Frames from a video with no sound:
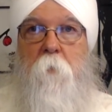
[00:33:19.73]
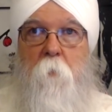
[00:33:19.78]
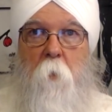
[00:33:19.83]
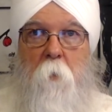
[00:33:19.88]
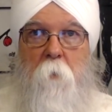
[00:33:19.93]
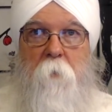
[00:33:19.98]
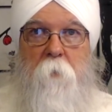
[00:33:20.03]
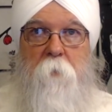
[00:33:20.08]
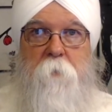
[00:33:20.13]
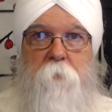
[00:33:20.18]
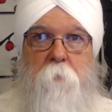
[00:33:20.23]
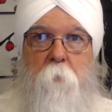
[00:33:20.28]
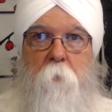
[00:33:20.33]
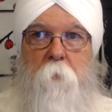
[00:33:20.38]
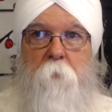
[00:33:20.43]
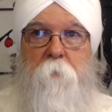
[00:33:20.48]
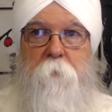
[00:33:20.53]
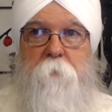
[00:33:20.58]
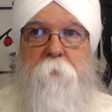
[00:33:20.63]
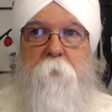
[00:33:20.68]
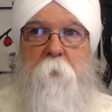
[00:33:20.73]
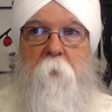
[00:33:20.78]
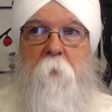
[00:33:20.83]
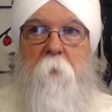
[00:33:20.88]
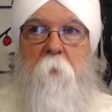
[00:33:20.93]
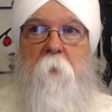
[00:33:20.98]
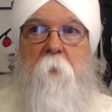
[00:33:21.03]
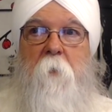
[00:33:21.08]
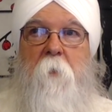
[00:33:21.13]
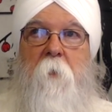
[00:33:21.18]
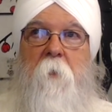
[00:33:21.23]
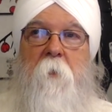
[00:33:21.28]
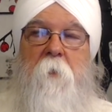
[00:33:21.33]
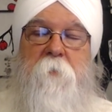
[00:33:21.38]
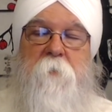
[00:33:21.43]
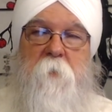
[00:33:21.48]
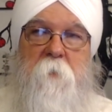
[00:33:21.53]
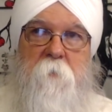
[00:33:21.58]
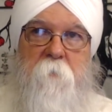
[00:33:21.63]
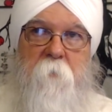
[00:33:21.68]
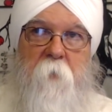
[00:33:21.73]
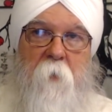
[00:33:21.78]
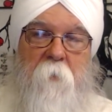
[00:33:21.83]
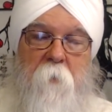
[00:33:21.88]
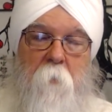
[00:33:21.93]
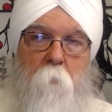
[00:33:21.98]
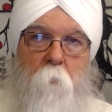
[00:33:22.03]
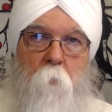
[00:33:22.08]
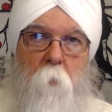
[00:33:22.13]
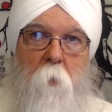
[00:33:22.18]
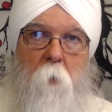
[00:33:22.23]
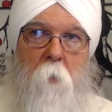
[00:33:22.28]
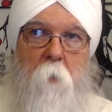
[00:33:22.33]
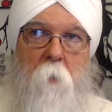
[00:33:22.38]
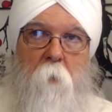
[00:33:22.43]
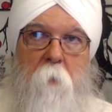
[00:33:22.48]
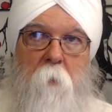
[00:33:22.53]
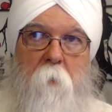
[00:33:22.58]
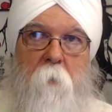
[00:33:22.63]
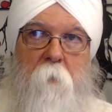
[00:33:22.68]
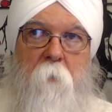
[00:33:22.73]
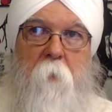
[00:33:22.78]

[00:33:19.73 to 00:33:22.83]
good quality source, getting a sense of how they work,